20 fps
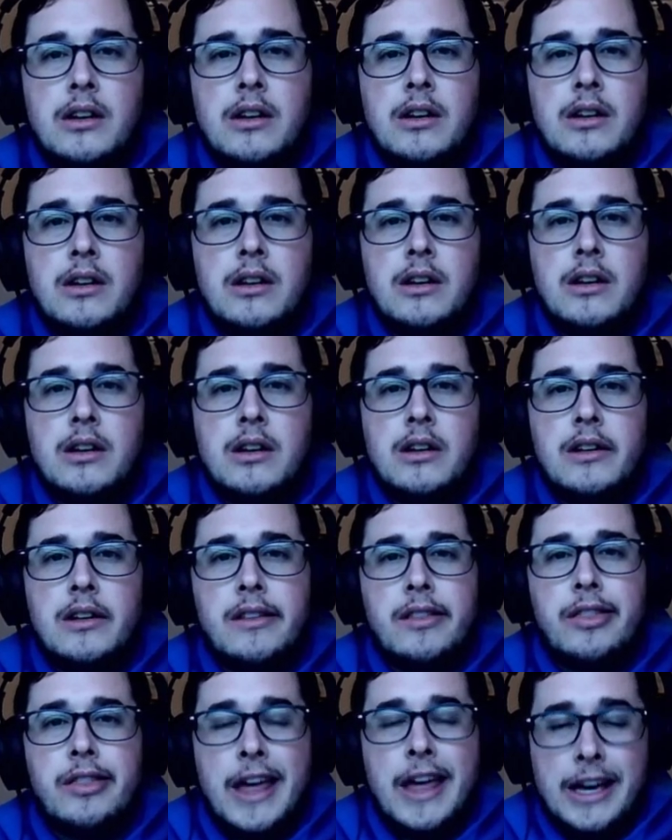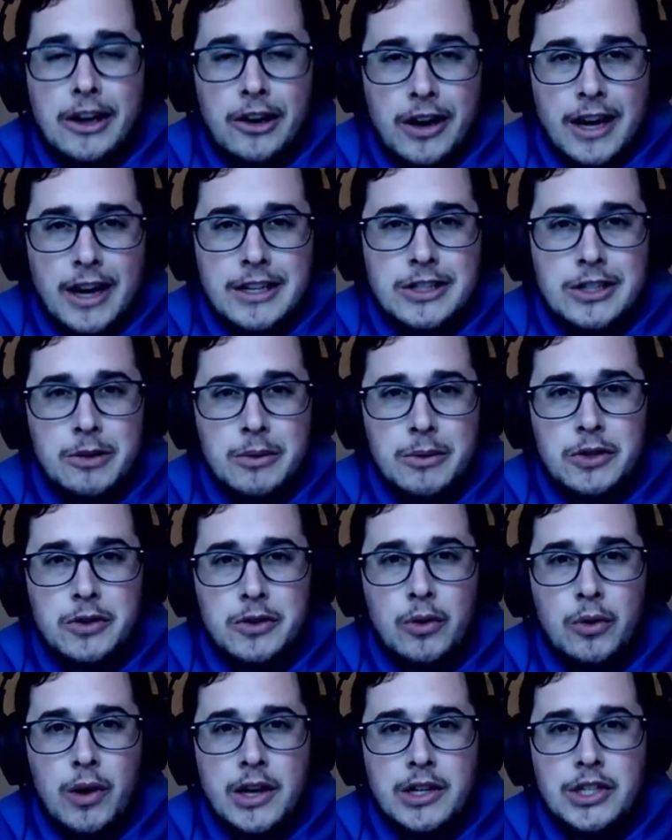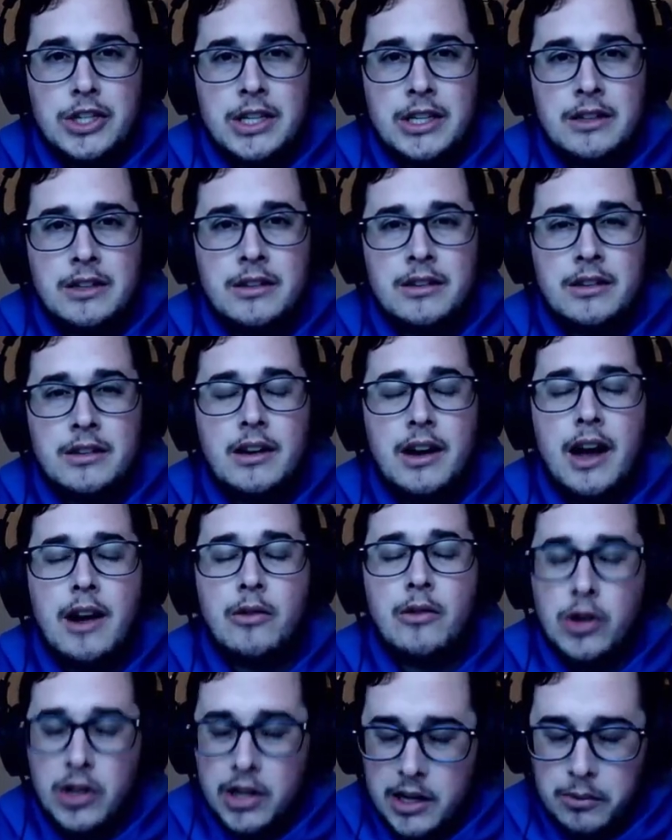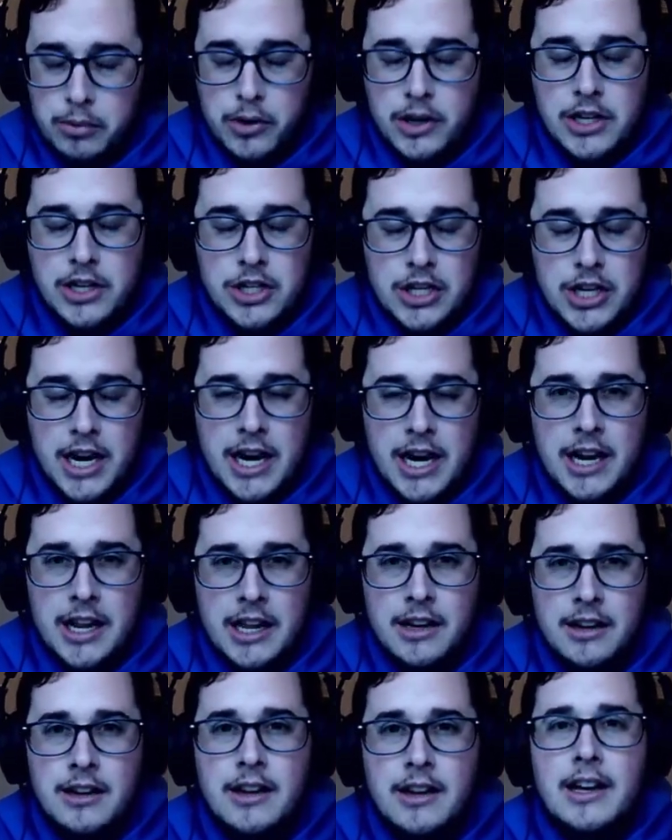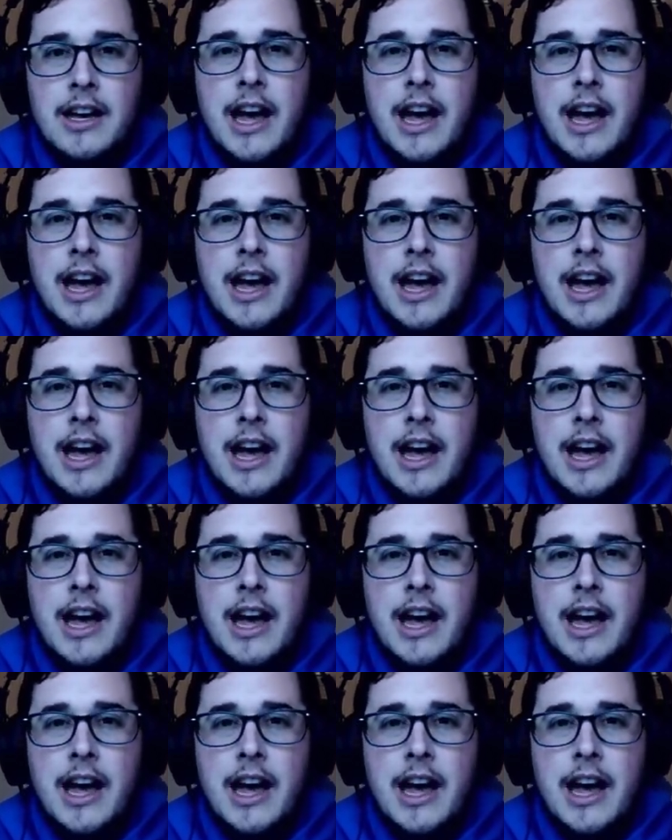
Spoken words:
thank you guys so much for watching. I really appreciate it.